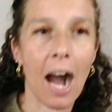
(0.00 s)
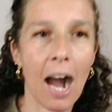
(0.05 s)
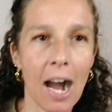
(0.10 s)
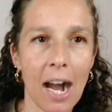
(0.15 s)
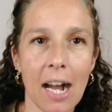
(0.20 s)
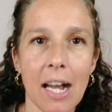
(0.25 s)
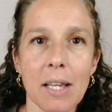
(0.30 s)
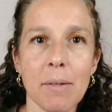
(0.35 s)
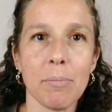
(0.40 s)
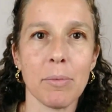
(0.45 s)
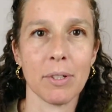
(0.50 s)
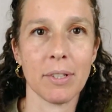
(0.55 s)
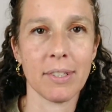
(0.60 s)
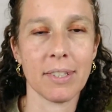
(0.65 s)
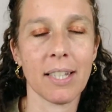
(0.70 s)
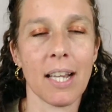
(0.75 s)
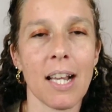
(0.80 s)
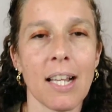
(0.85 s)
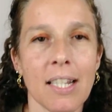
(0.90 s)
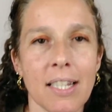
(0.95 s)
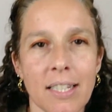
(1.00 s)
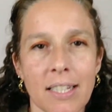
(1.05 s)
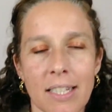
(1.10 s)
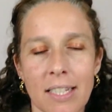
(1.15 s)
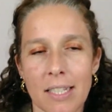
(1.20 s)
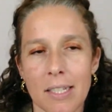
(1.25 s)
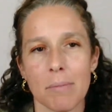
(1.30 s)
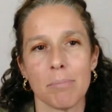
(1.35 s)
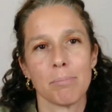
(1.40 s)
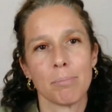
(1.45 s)
I'm a
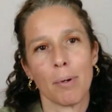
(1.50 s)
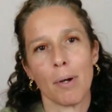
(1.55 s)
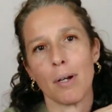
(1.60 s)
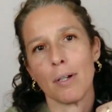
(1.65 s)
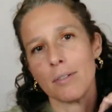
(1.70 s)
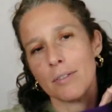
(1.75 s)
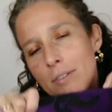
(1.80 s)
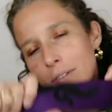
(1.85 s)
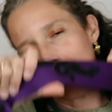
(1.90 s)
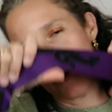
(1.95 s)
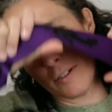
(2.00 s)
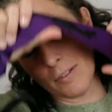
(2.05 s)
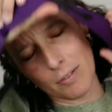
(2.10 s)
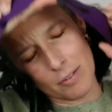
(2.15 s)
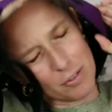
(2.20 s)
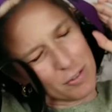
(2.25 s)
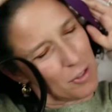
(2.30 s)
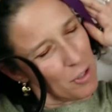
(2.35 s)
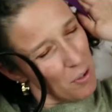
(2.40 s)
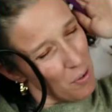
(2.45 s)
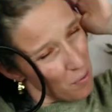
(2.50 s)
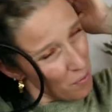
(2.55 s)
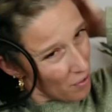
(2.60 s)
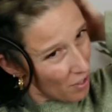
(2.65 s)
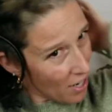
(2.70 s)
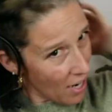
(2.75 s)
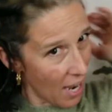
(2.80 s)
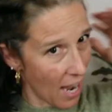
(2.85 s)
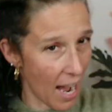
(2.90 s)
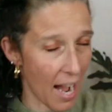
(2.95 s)
tiny person,
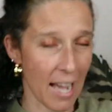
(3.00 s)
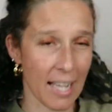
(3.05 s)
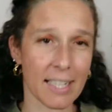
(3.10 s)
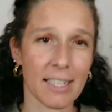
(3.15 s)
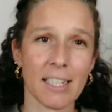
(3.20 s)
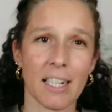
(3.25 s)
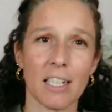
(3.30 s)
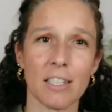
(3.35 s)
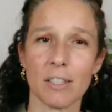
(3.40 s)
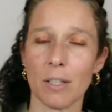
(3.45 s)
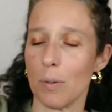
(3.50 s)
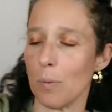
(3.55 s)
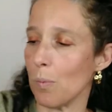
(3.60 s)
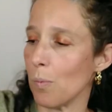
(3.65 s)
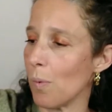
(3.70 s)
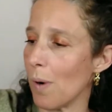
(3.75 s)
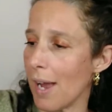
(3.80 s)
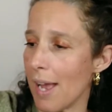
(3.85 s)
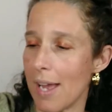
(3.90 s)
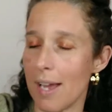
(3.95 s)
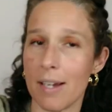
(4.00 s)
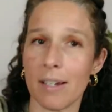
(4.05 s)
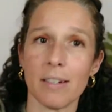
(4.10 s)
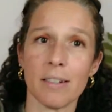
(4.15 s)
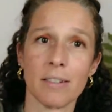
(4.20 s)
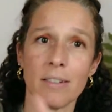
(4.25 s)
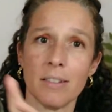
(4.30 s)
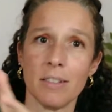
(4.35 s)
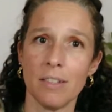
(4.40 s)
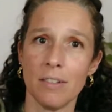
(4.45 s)
so I can wear
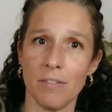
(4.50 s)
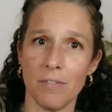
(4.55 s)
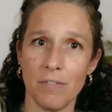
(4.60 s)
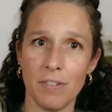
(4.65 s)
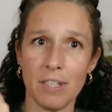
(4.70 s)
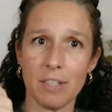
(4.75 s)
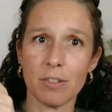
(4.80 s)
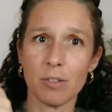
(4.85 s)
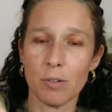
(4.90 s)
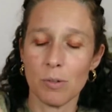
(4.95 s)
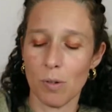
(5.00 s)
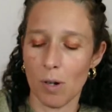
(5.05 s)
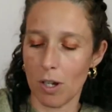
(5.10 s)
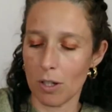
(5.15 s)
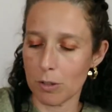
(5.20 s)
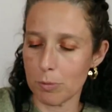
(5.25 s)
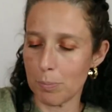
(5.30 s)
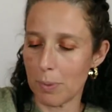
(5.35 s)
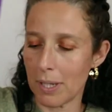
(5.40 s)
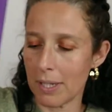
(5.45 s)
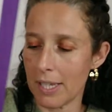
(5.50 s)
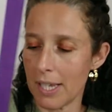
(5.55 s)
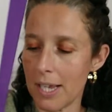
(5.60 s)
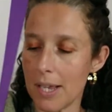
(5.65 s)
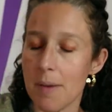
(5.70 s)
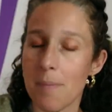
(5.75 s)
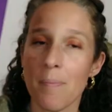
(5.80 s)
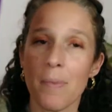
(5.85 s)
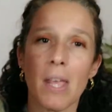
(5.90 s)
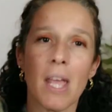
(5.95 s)
this
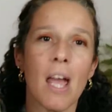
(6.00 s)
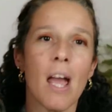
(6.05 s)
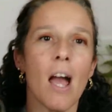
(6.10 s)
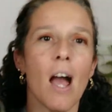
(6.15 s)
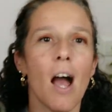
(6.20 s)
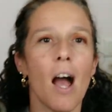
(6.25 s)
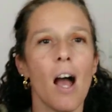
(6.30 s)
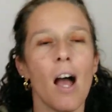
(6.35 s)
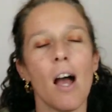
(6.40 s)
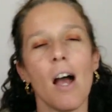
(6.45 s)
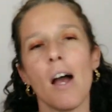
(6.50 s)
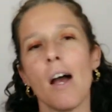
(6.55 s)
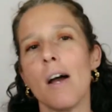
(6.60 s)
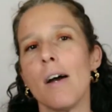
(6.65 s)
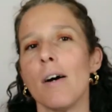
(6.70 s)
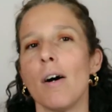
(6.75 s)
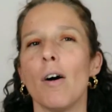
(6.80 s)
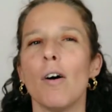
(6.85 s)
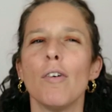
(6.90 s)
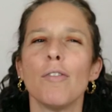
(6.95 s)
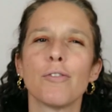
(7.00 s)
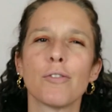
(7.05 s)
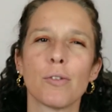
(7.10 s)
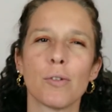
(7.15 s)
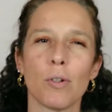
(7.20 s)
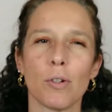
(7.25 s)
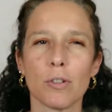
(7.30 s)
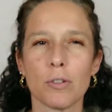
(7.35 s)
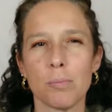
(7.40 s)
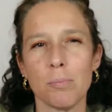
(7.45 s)
crossbody. Of
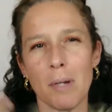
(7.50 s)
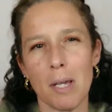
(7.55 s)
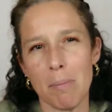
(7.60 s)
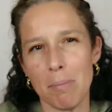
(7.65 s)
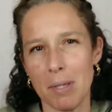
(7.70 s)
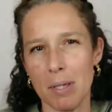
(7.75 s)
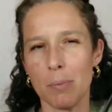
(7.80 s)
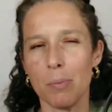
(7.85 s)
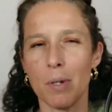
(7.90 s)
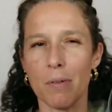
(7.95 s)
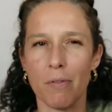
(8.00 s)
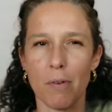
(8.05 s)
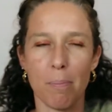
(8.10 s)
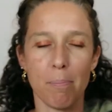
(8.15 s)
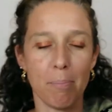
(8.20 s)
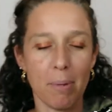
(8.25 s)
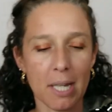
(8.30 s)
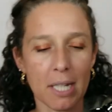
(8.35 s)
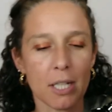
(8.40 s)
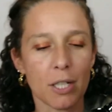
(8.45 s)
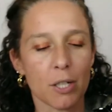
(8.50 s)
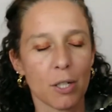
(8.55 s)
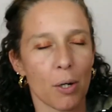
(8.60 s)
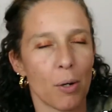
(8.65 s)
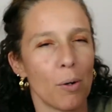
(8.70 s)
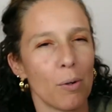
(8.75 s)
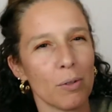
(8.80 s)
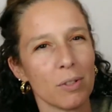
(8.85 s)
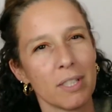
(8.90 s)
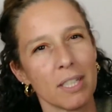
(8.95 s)
course, maybe with a big
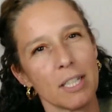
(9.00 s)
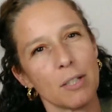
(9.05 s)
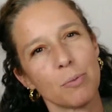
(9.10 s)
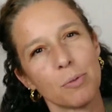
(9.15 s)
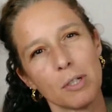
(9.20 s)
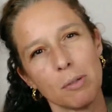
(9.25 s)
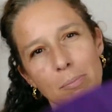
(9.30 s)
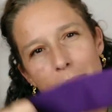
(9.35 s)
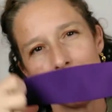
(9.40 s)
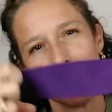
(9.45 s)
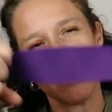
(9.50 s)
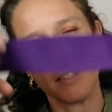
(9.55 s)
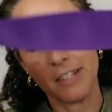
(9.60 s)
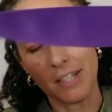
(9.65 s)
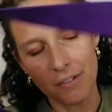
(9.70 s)
coat, it will be